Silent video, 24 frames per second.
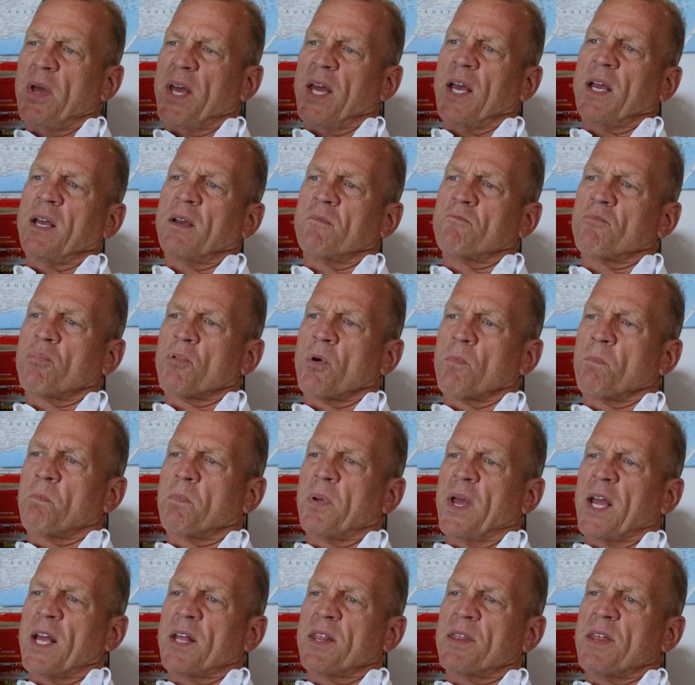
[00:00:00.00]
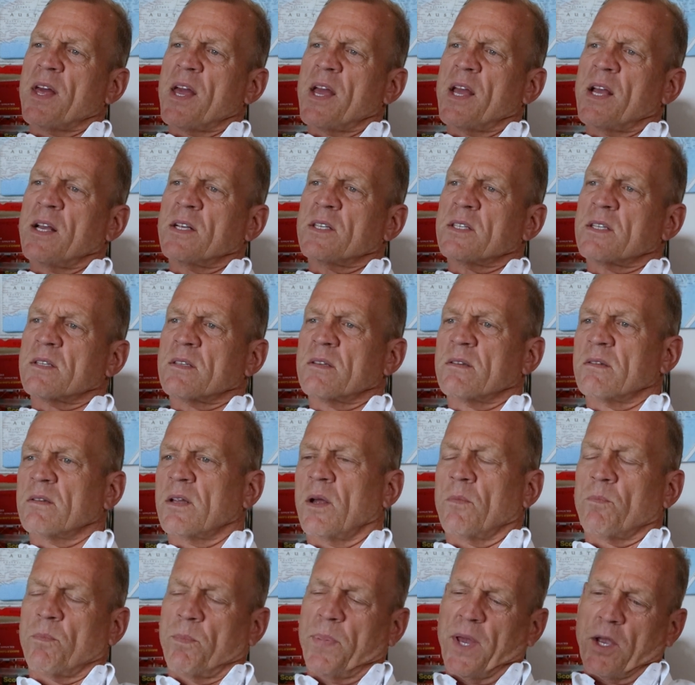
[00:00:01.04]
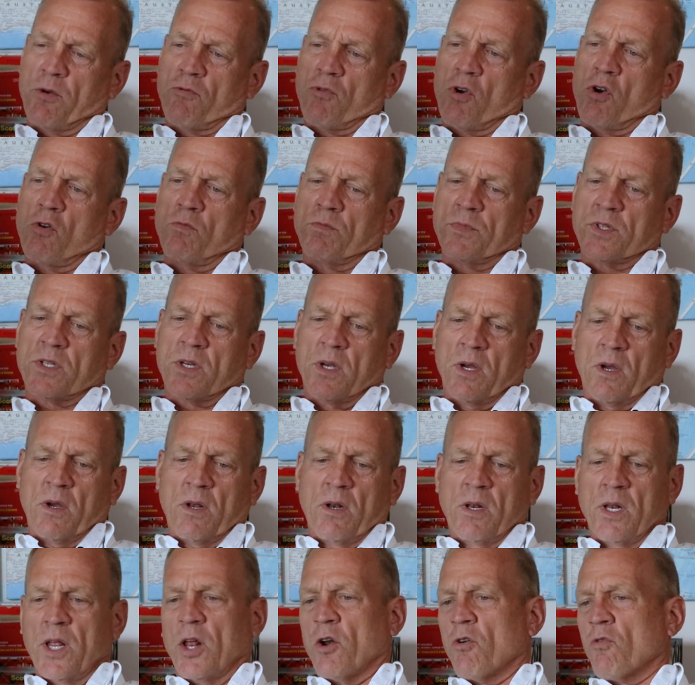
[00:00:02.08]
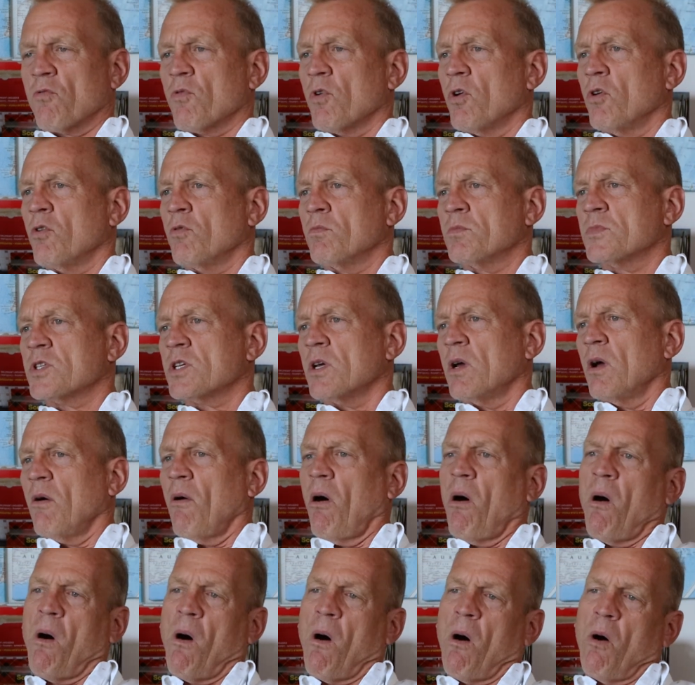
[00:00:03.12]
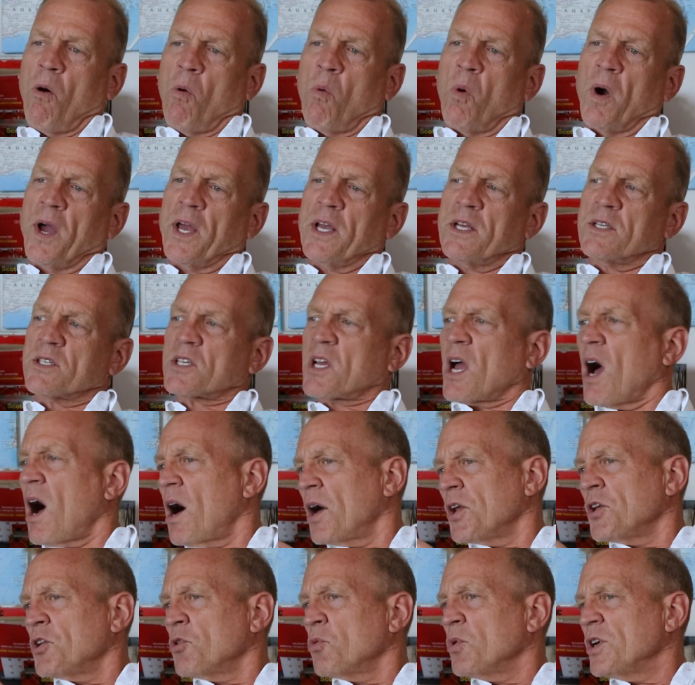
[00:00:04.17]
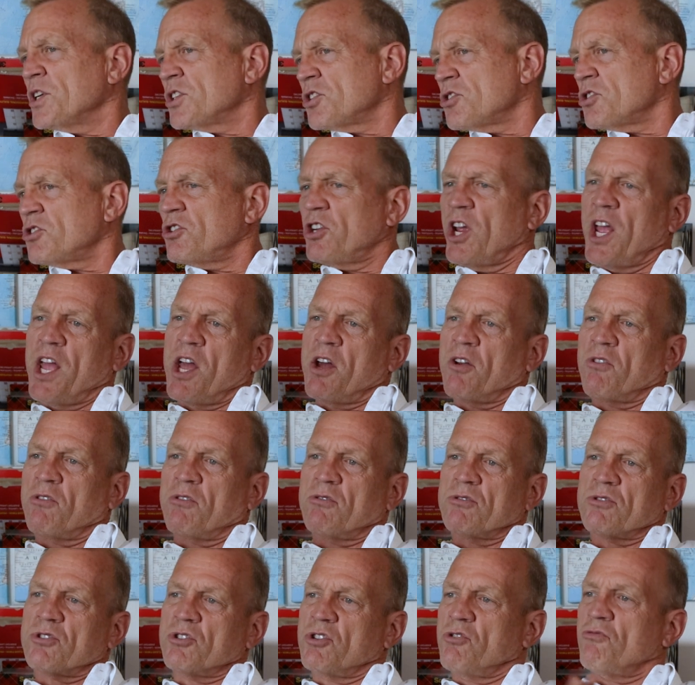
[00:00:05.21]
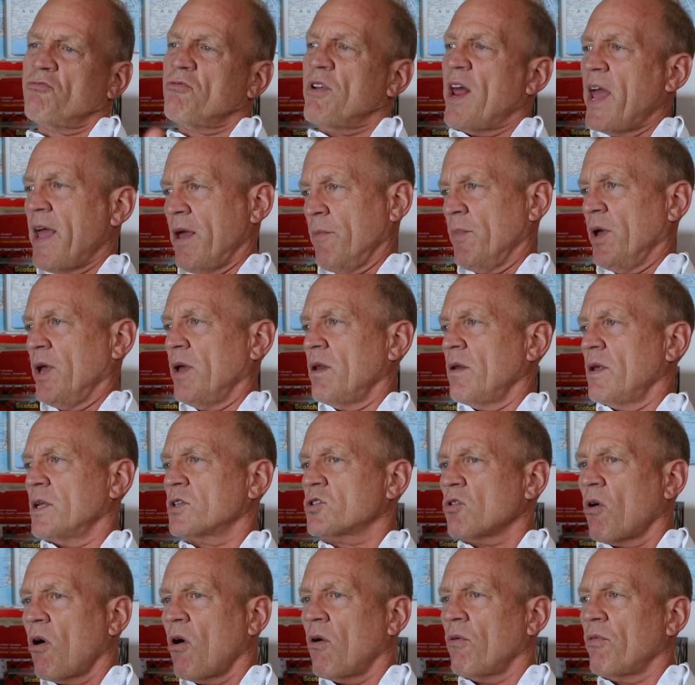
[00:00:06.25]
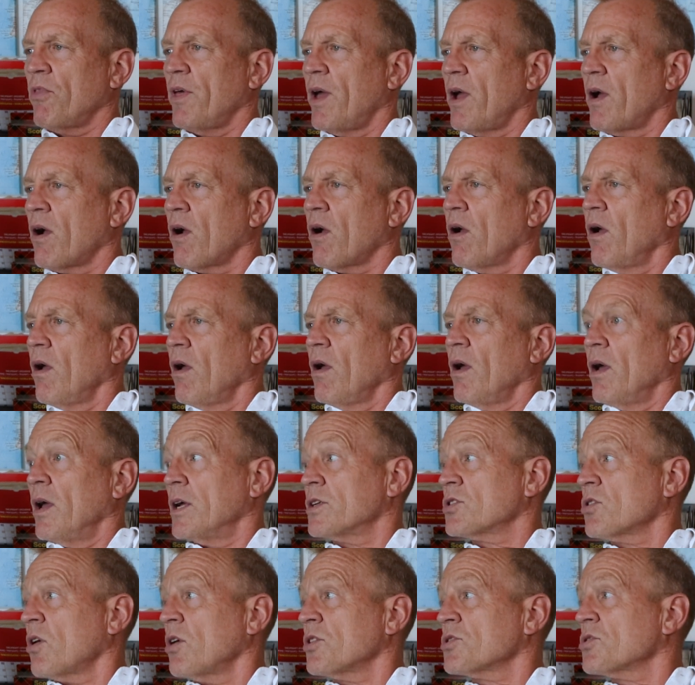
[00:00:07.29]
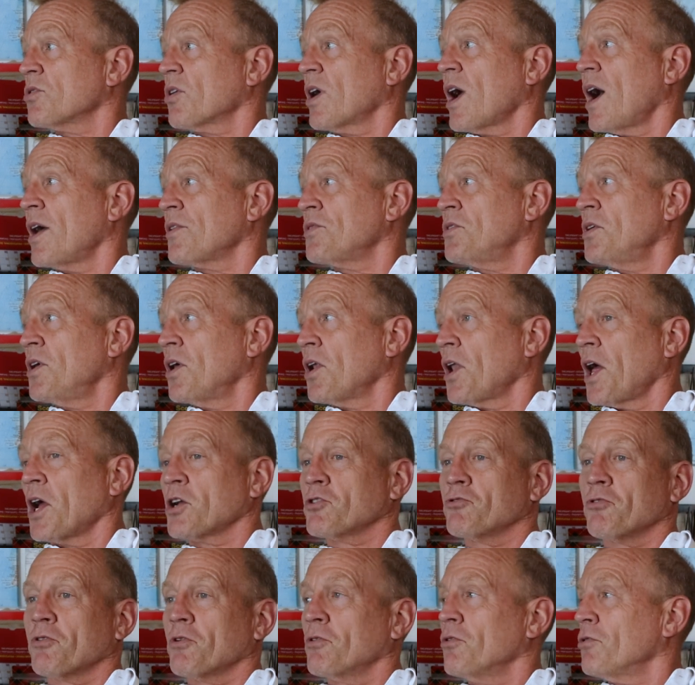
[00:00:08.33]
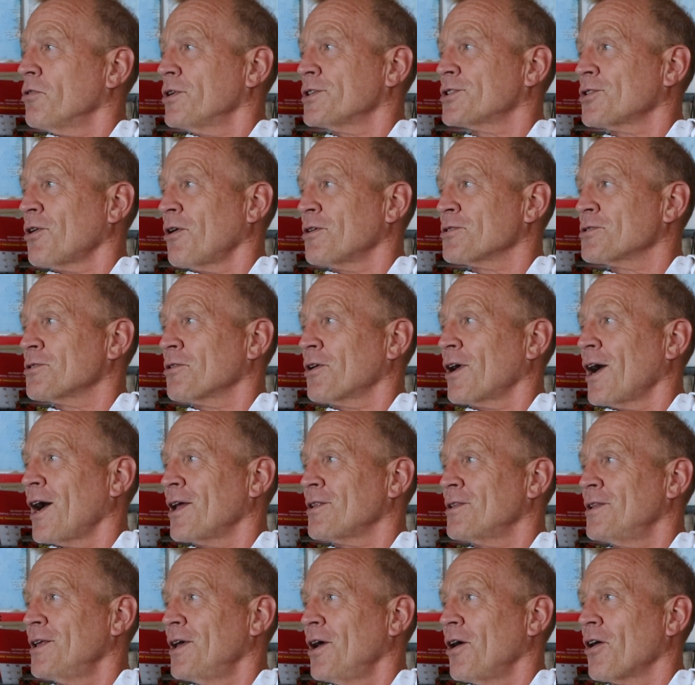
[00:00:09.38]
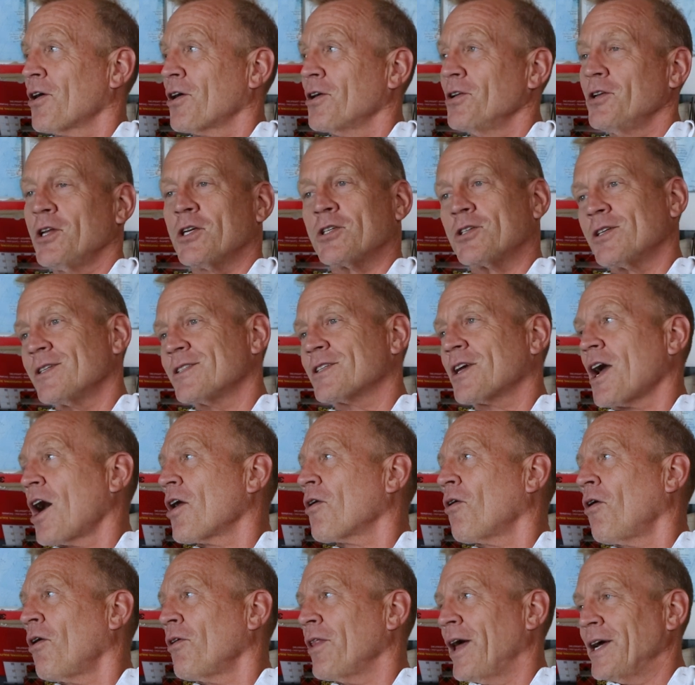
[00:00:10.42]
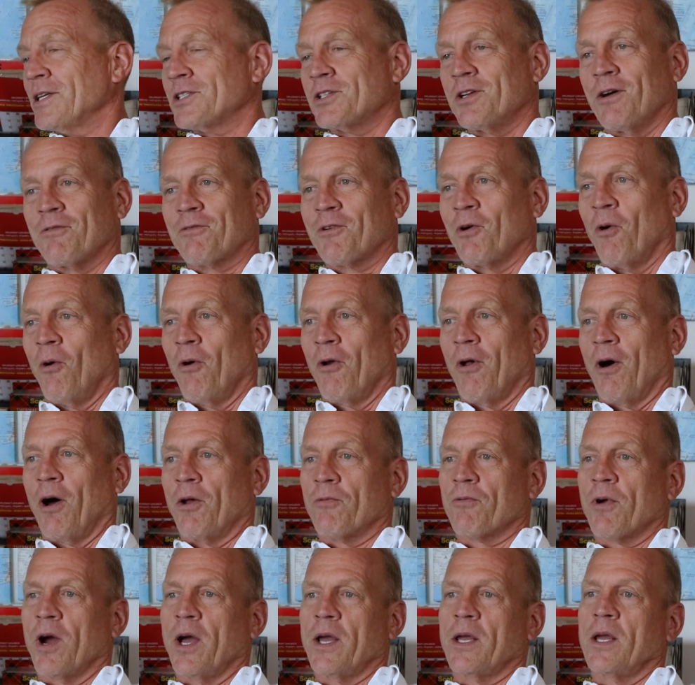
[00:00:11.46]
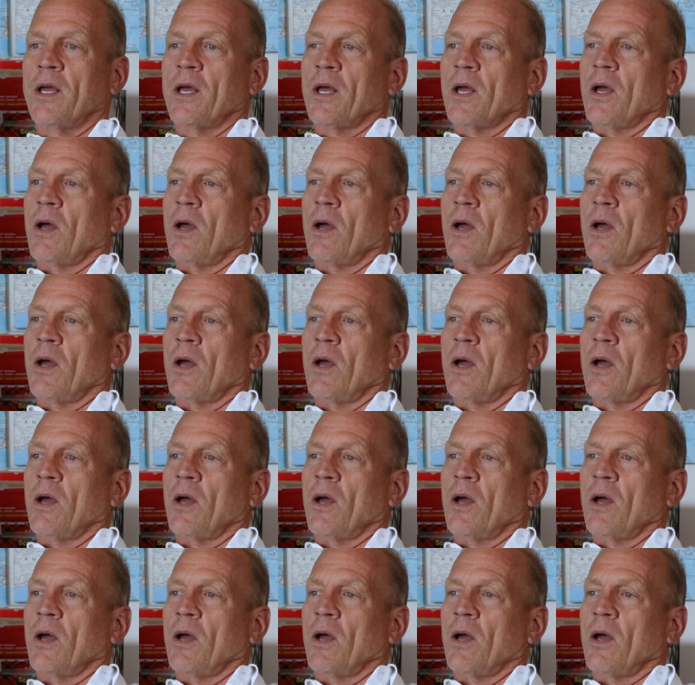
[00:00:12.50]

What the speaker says: big things, big rooms, little rooms, hallways, conduits, channels, you name it. It's all there. It's also got the electrical. It's also got the air conditioning. It's got all that stuff going on, right?